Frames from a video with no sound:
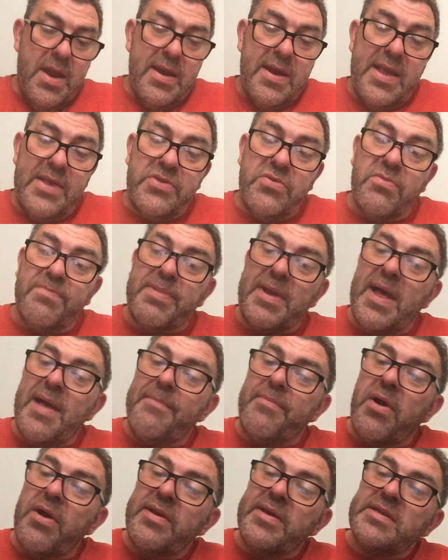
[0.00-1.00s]
Lentil plant
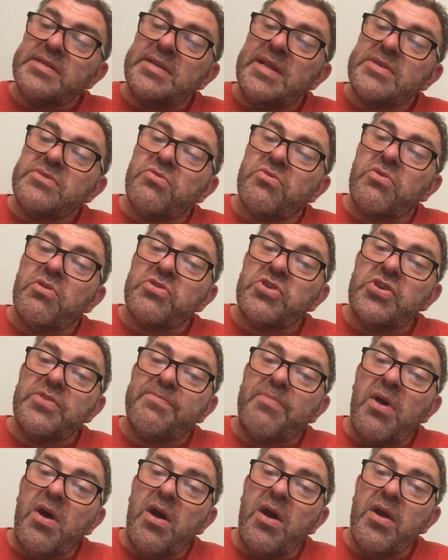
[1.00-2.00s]
panis, lentil cottage
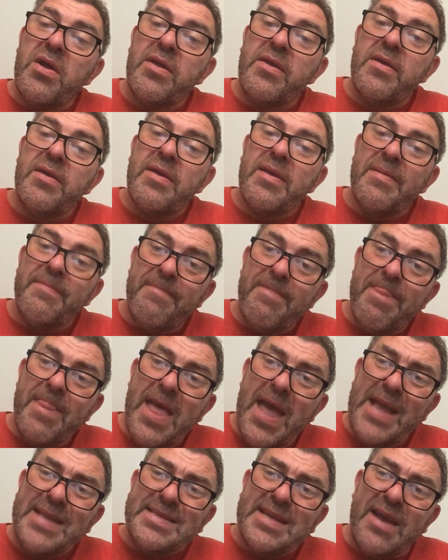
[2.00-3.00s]
pie.
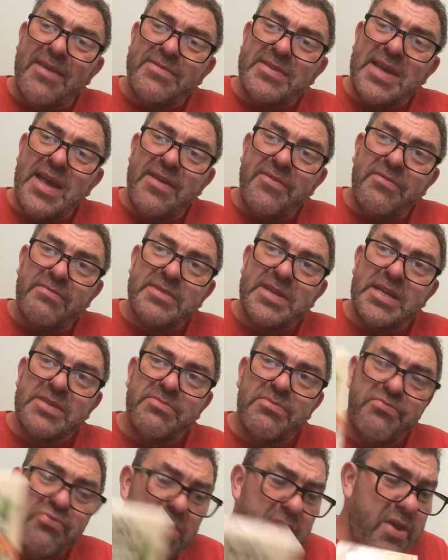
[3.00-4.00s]
8 out of 10. I'm saying
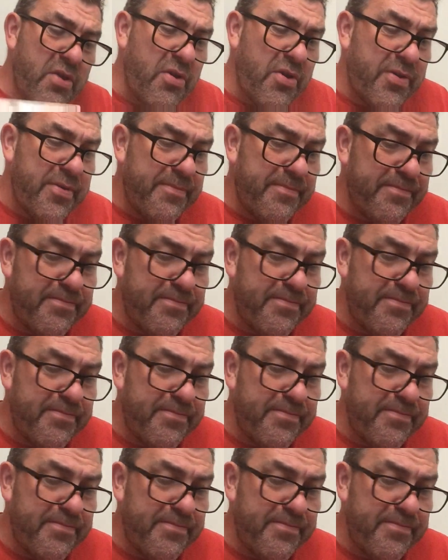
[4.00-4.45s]
pretty good.